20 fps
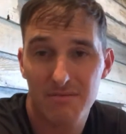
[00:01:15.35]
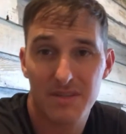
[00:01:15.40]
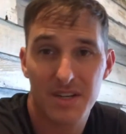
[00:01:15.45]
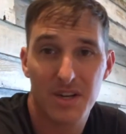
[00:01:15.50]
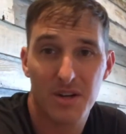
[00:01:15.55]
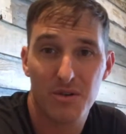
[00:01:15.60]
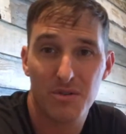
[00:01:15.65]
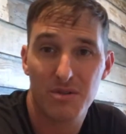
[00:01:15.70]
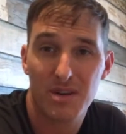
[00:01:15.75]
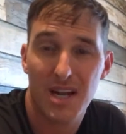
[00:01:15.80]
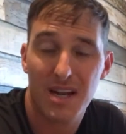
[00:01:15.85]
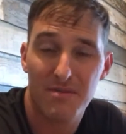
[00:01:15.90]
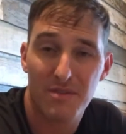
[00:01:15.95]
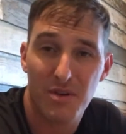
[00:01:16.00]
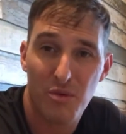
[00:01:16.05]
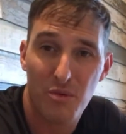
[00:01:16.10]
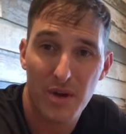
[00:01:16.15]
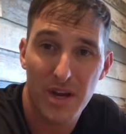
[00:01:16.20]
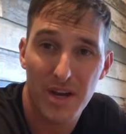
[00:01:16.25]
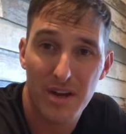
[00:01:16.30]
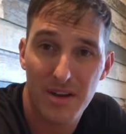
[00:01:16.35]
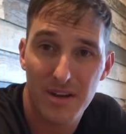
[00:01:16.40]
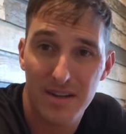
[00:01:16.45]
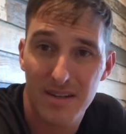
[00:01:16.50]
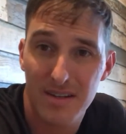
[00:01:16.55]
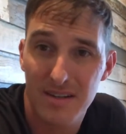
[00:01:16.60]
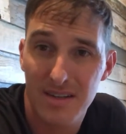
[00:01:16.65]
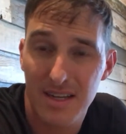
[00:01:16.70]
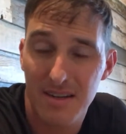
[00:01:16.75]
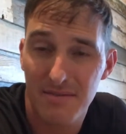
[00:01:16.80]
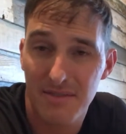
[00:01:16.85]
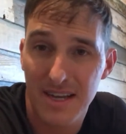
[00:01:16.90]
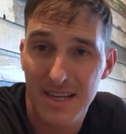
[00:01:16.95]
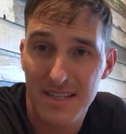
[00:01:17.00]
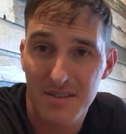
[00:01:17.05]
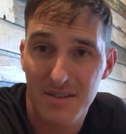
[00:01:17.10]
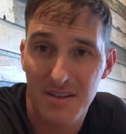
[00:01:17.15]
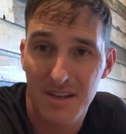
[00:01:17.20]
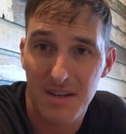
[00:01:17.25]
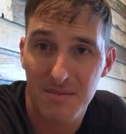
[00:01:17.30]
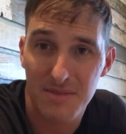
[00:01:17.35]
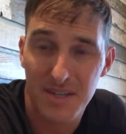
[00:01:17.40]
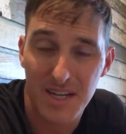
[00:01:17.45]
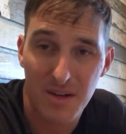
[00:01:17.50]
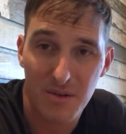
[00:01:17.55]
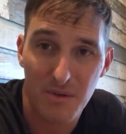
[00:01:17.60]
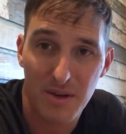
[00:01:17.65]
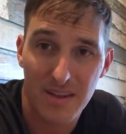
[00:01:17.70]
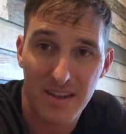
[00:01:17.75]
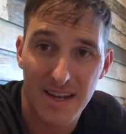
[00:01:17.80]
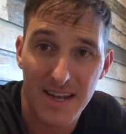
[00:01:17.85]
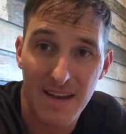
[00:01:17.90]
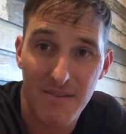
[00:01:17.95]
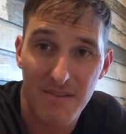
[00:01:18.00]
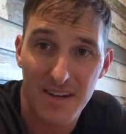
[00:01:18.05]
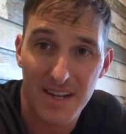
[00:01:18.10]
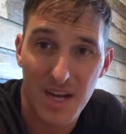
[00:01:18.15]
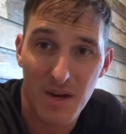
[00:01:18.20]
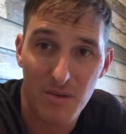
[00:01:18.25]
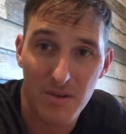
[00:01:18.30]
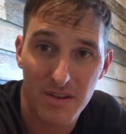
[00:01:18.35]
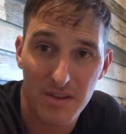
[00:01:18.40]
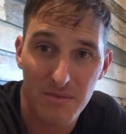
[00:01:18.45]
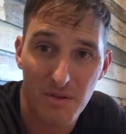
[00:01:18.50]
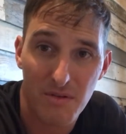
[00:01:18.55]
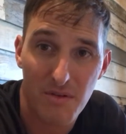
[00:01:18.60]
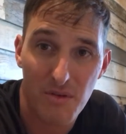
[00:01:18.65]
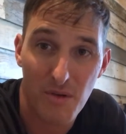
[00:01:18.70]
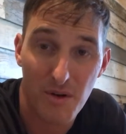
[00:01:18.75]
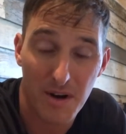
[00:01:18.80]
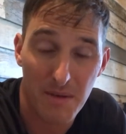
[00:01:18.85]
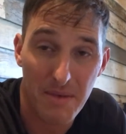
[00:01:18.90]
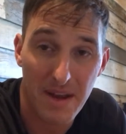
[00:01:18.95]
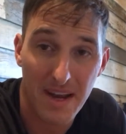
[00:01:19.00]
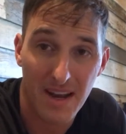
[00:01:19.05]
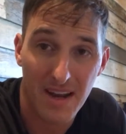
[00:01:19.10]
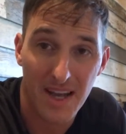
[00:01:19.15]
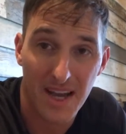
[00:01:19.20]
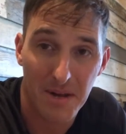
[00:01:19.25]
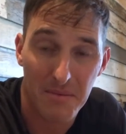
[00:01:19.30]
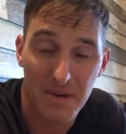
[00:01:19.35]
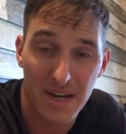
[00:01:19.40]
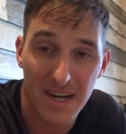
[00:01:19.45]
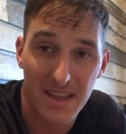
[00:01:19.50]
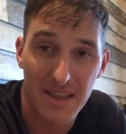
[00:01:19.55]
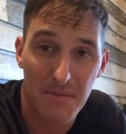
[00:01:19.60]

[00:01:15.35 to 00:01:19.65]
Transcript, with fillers: you know, kind of a weird investor that I'm dealing with, I never dealt with them before, and I'm making a lot of money.